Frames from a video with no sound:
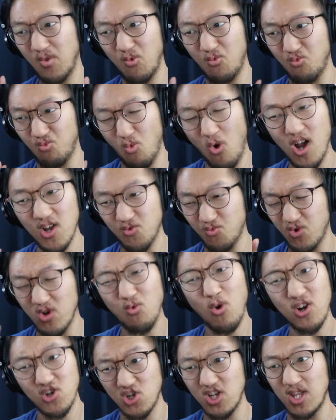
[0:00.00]

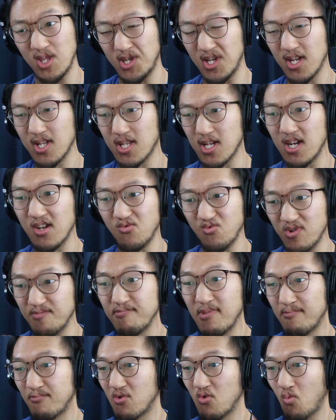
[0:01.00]
rewatching this, I
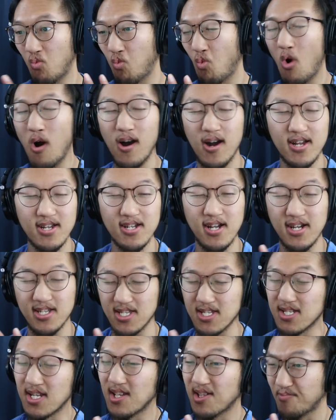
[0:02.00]
remember why I
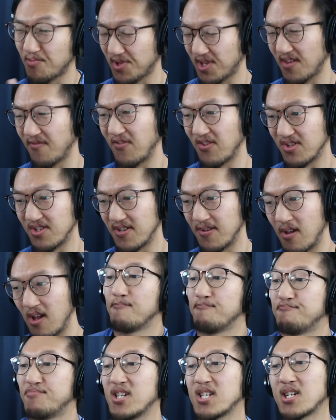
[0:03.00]
did that specifically,
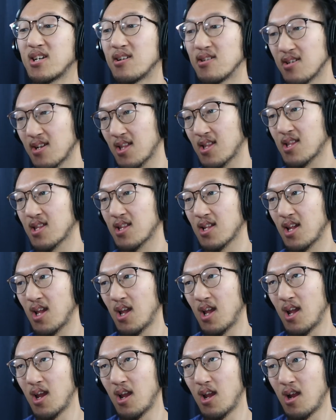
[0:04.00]
because
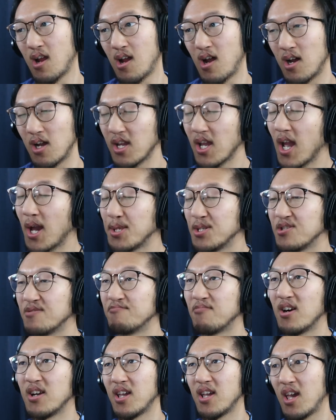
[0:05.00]
I had it
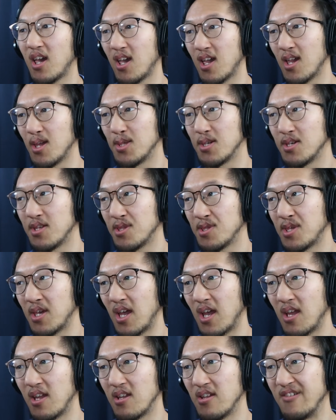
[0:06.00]
in head
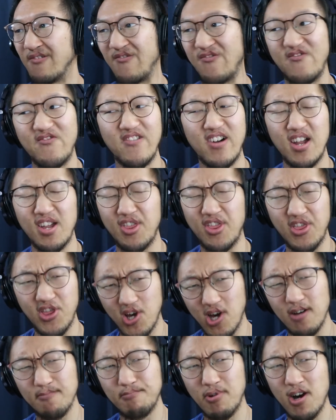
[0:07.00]
that if I
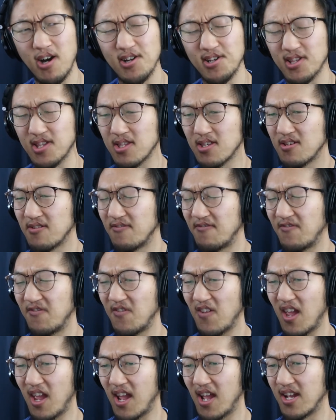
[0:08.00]
thought
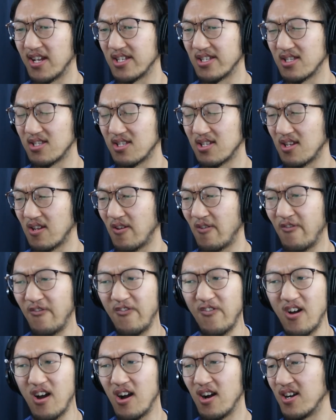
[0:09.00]
positive and
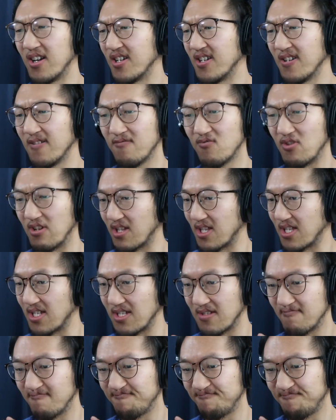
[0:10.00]
if I just
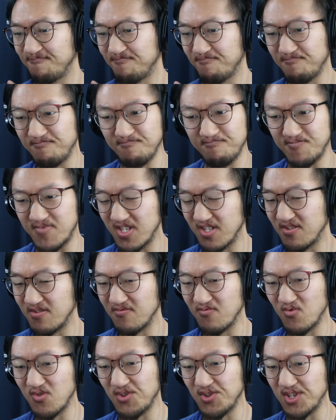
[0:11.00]

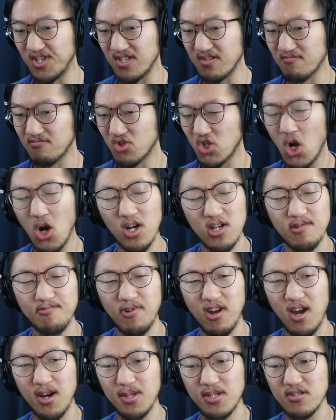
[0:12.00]
didn't really talk
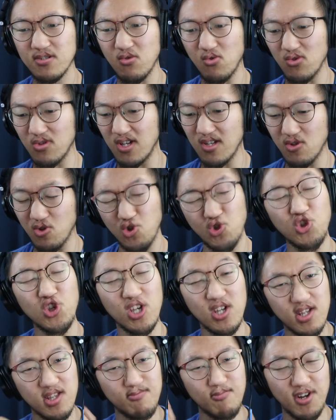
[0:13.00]
about it or like
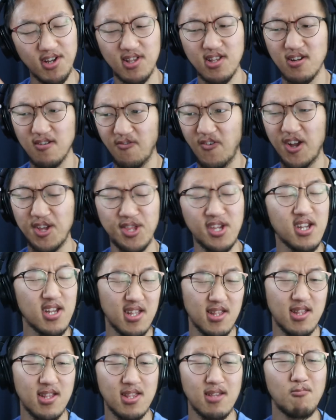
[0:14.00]
jinx myself, I think
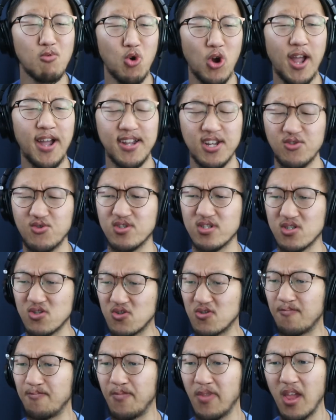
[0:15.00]
is the more accurate
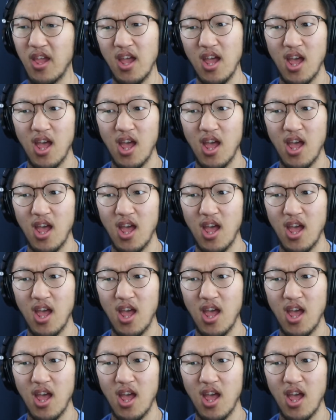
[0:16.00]
term,